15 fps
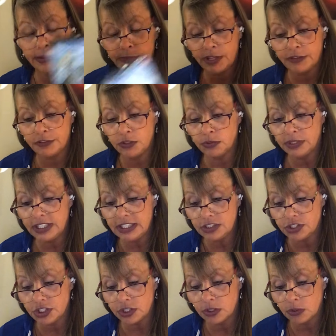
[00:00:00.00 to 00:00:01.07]
if you need
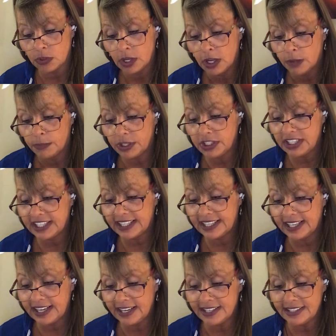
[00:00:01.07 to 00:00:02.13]
to, but you
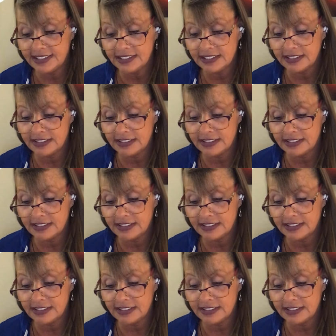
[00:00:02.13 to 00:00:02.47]
can't,